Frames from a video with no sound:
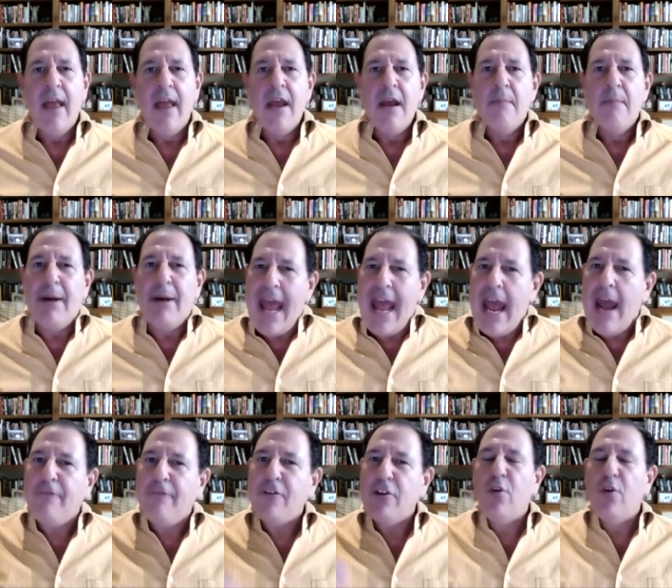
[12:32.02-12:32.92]
But
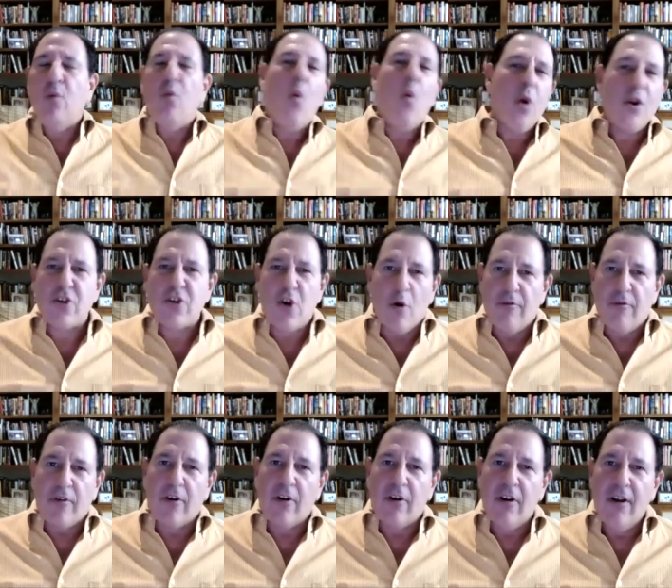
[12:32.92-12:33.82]
after the war's
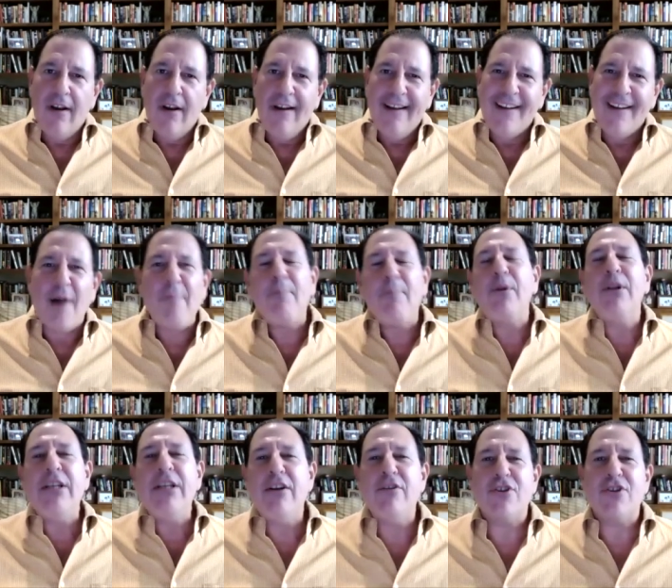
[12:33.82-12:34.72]
over, a couple of
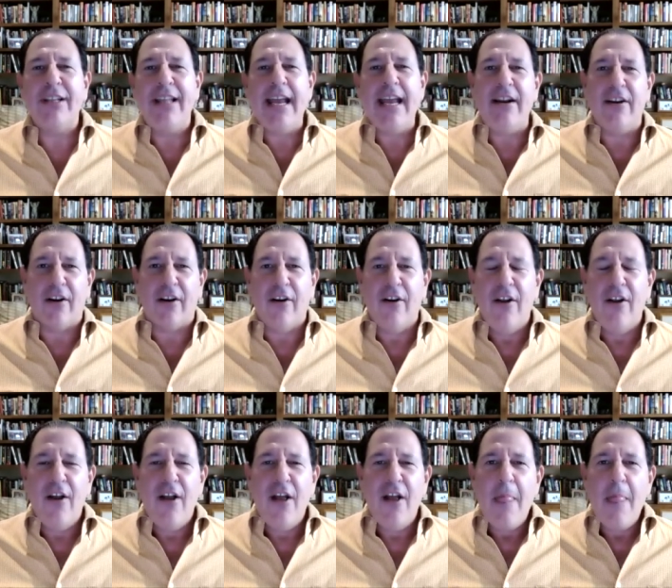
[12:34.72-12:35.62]
years later,
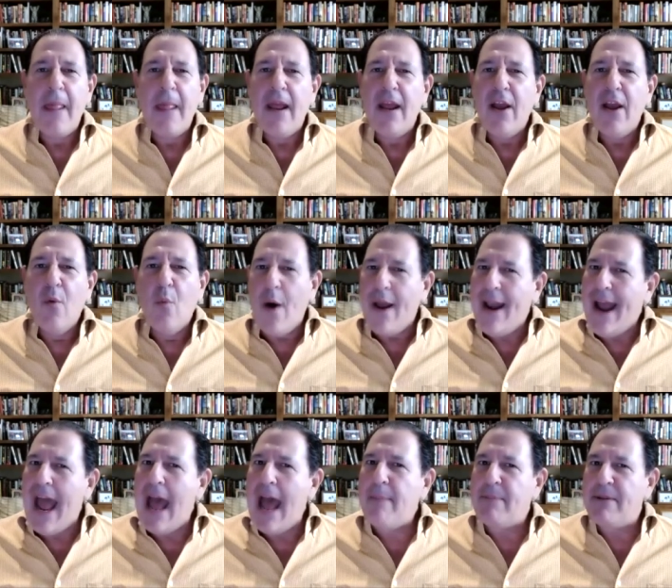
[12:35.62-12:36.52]
what
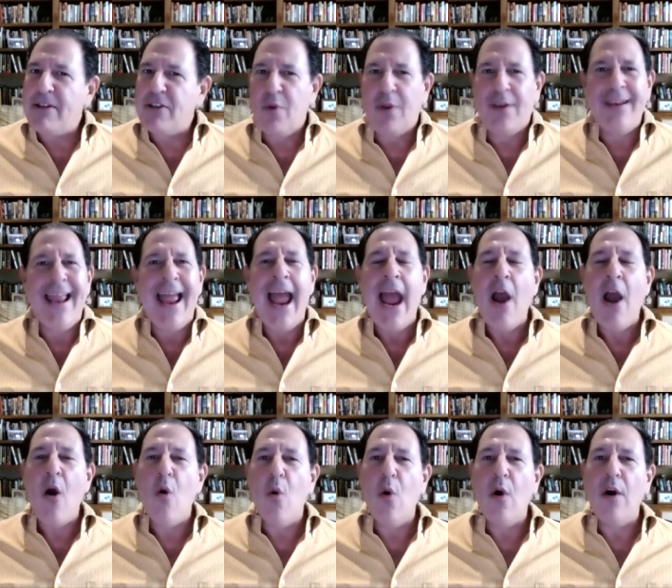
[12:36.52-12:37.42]
happens? Well,
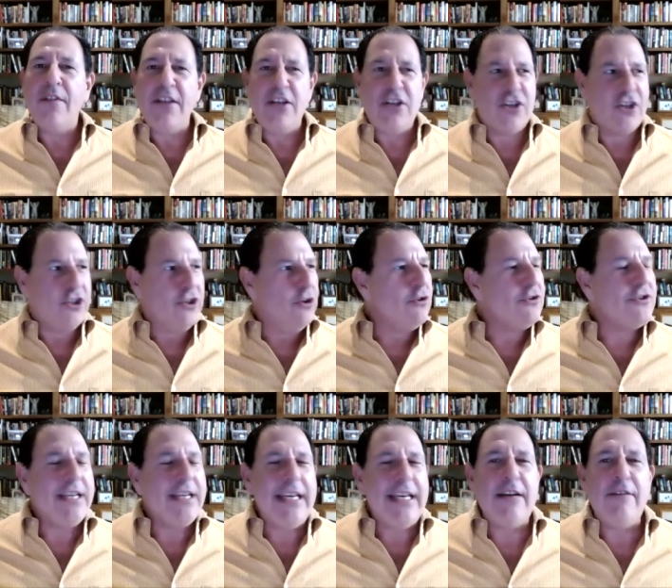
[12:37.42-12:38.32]
now these
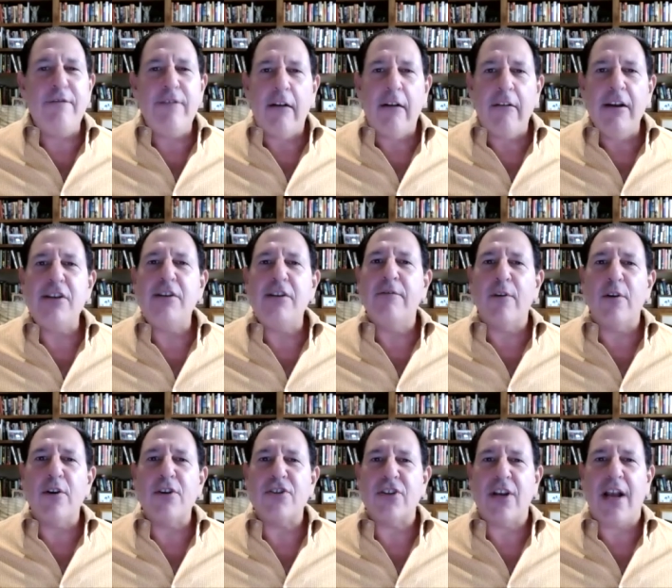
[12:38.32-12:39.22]
13 very
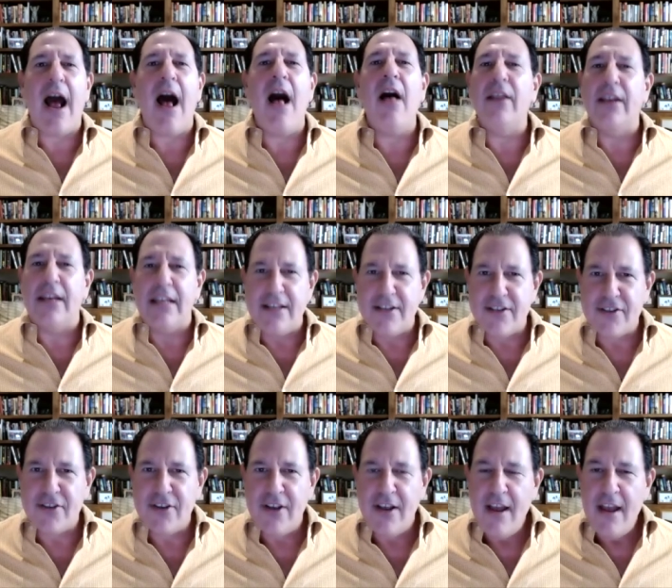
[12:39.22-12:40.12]
diverse
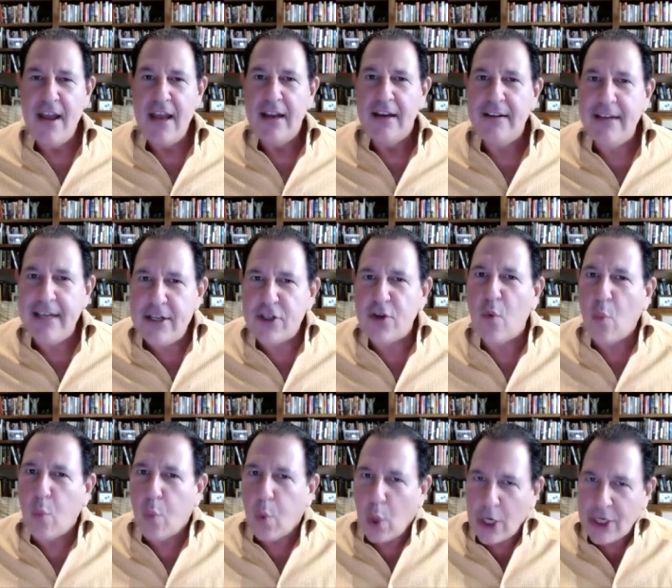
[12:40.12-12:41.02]
colonies need to
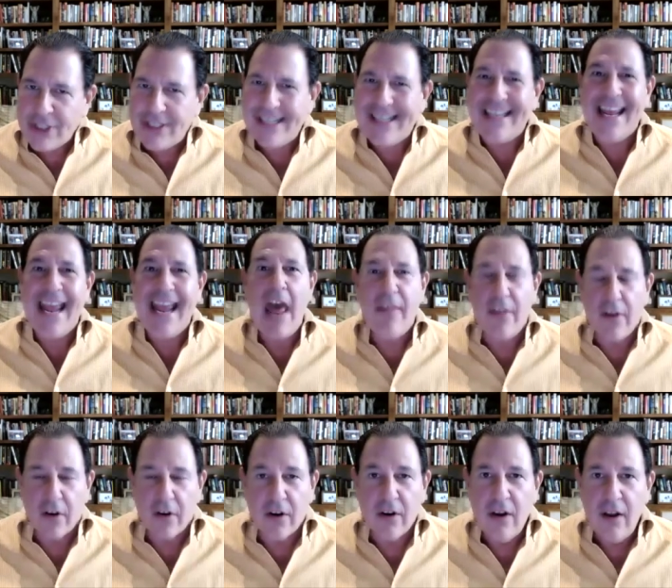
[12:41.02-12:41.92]
work
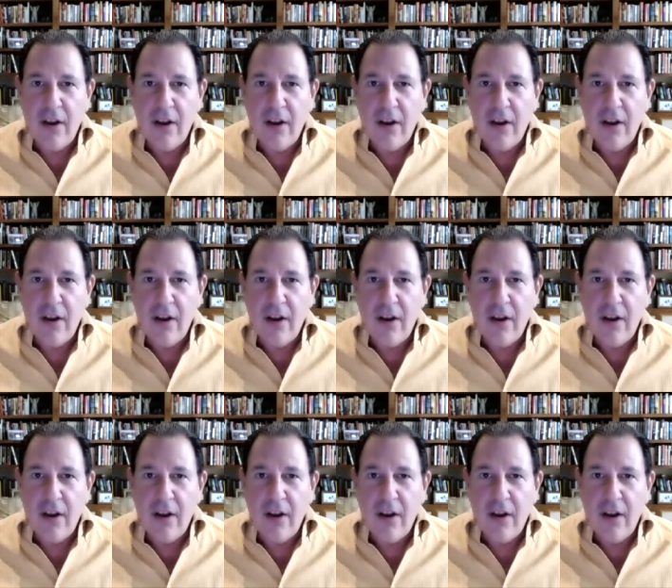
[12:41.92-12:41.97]
together